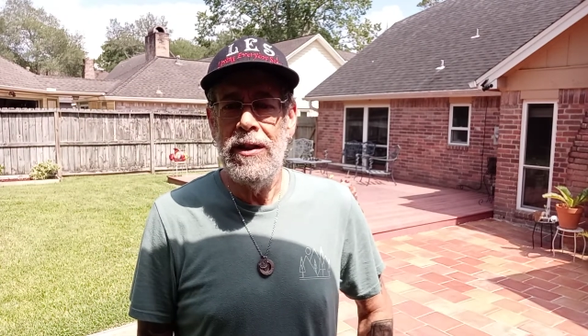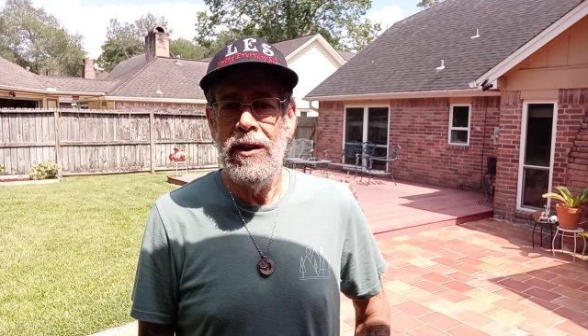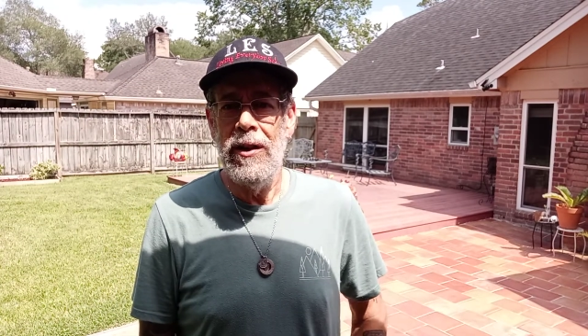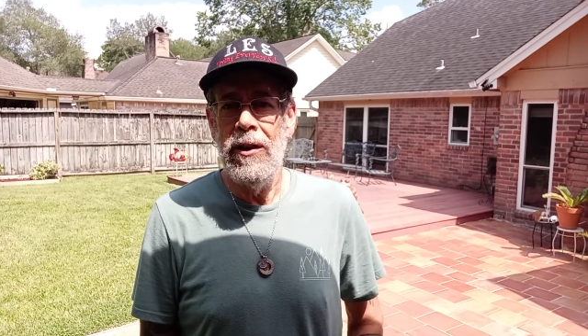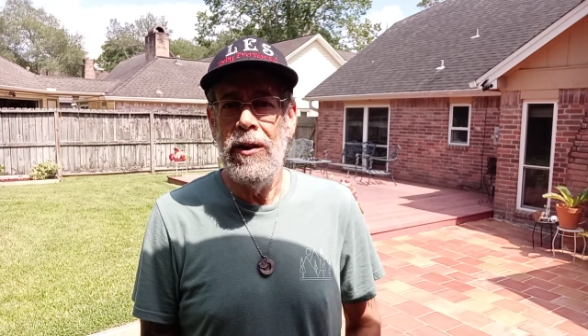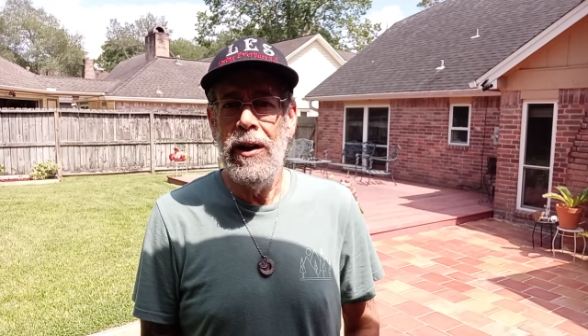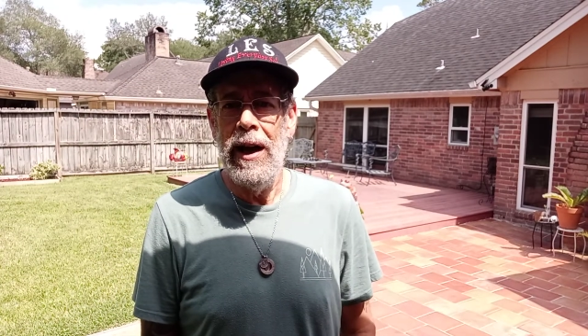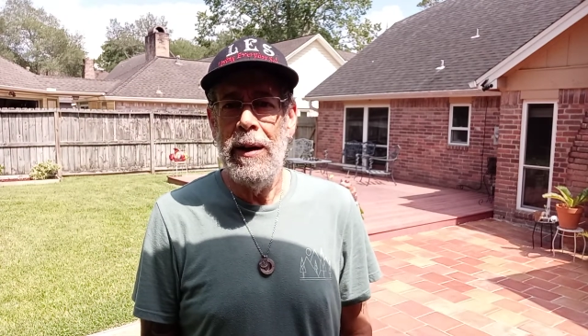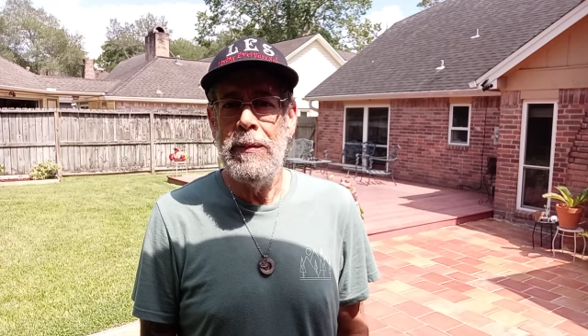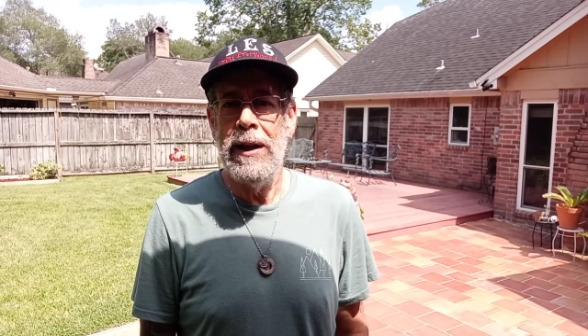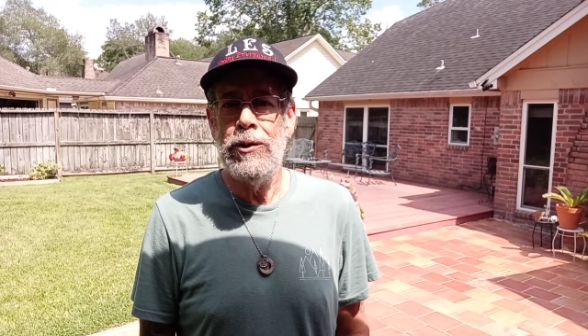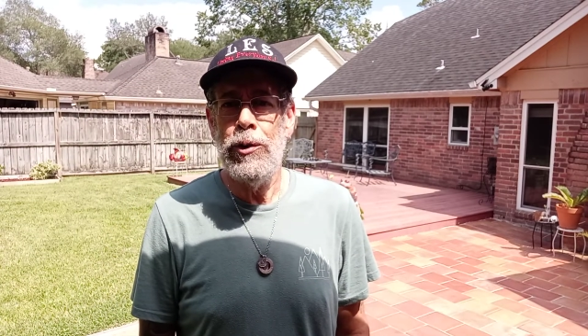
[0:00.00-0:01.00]
You know,
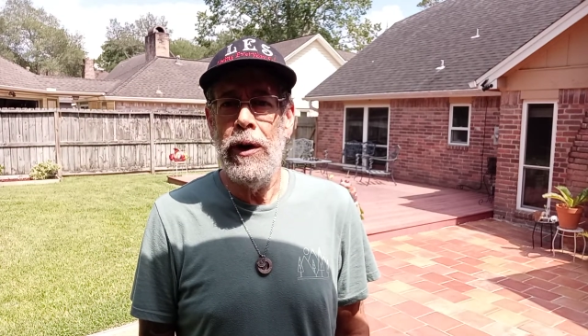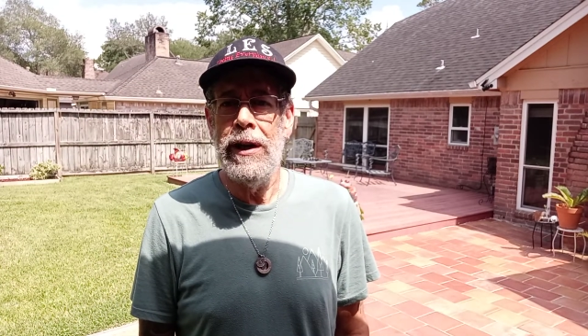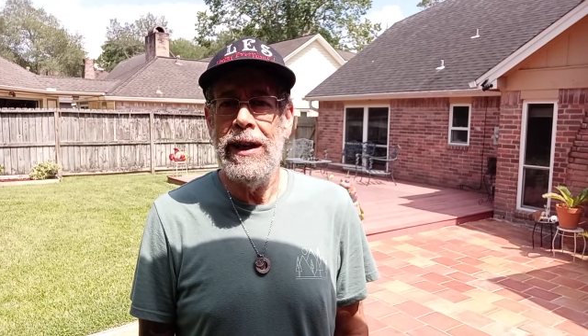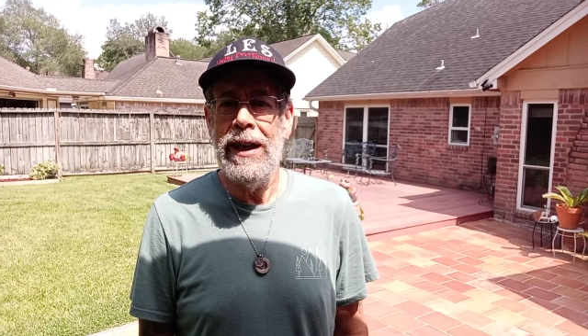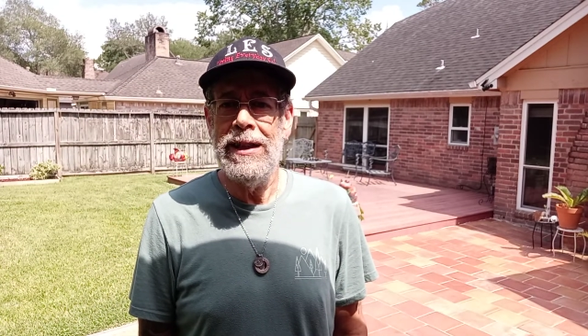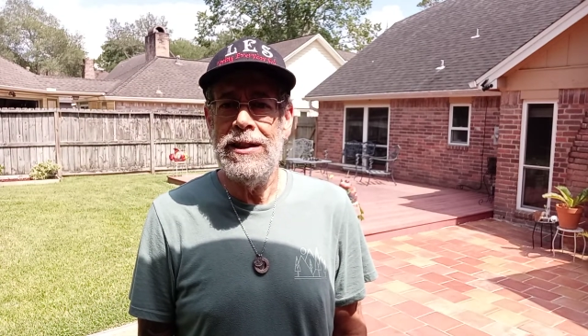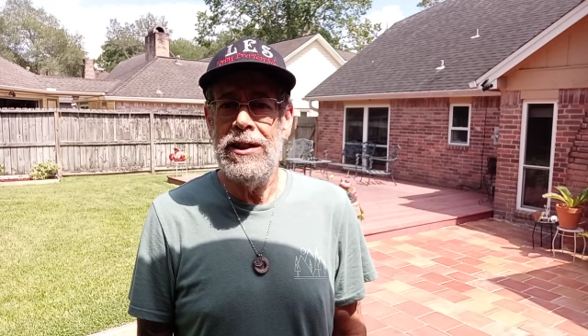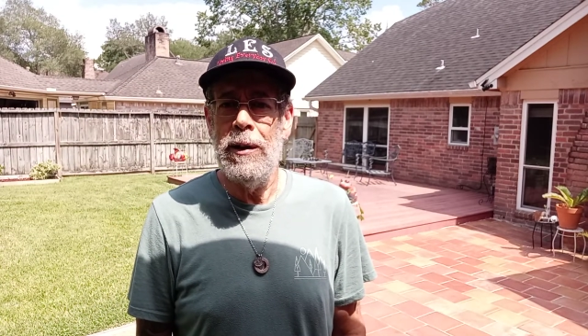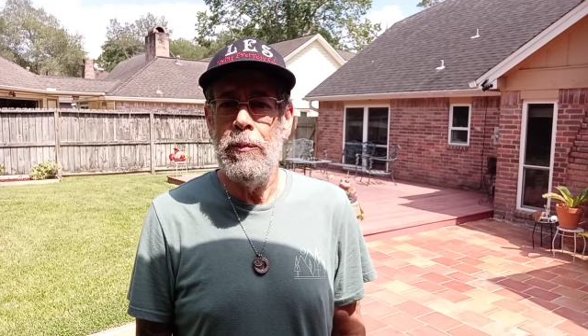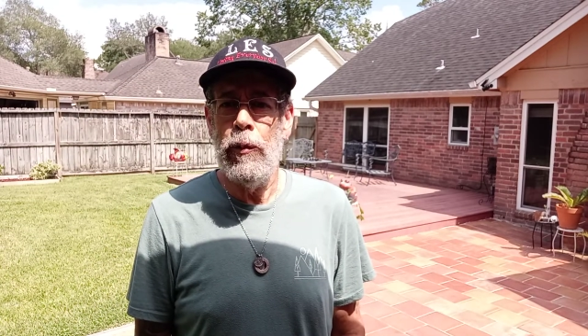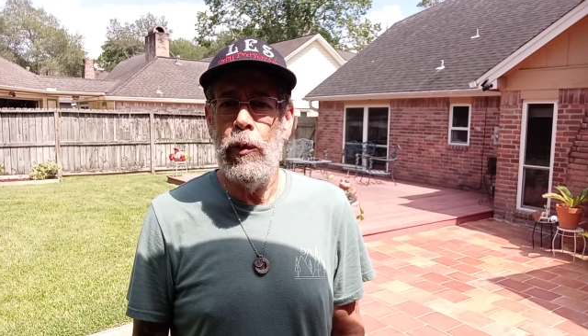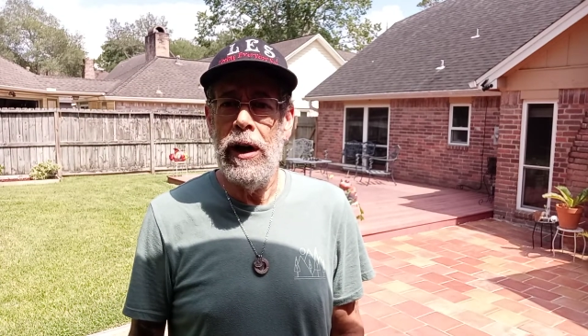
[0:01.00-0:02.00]
I'm not trying to catch
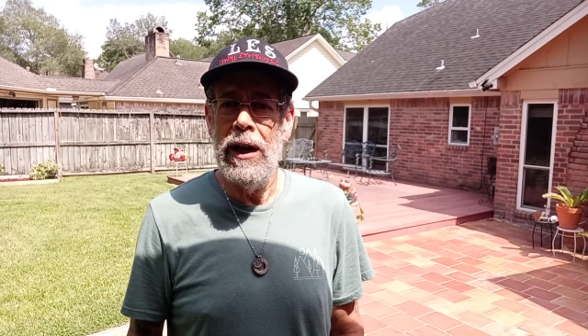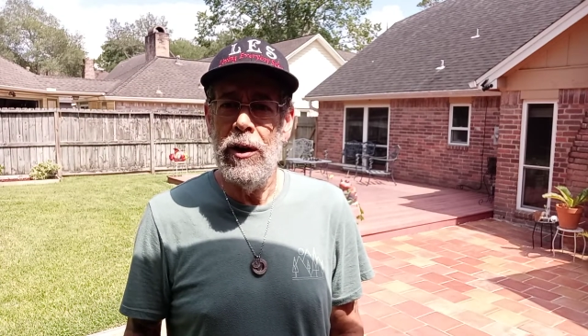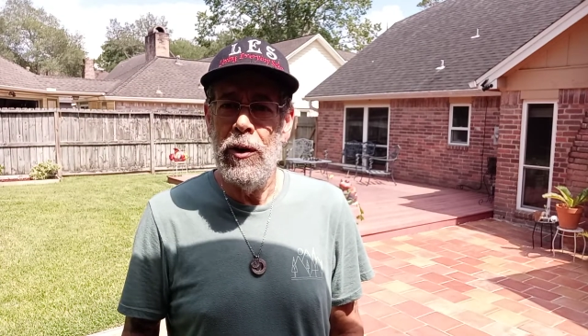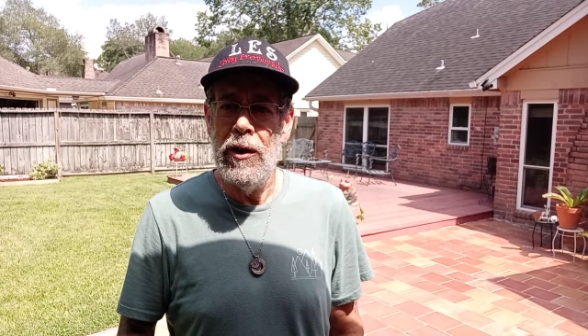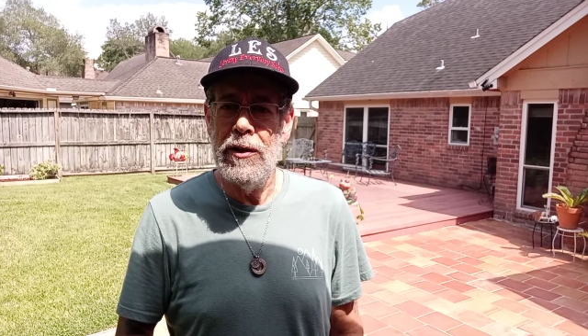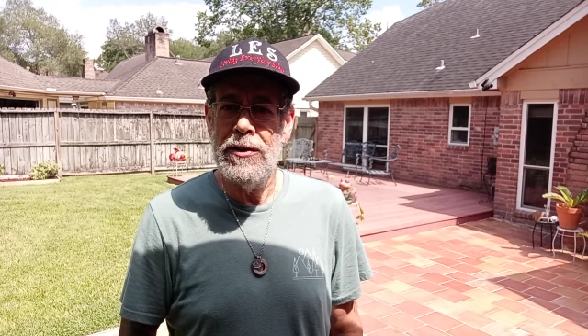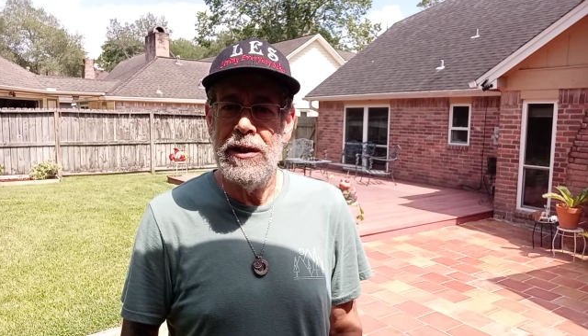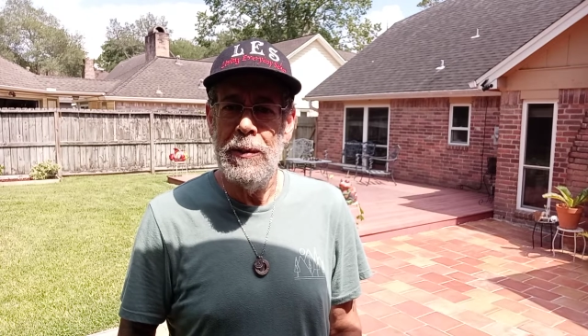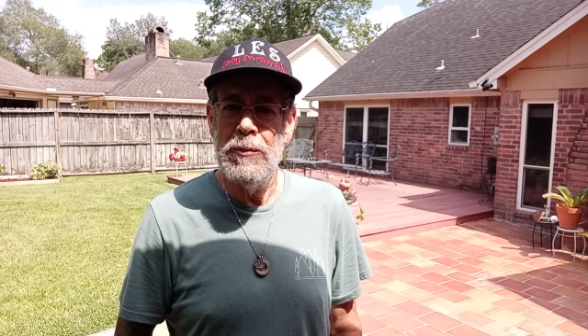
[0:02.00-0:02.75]
up what I lost.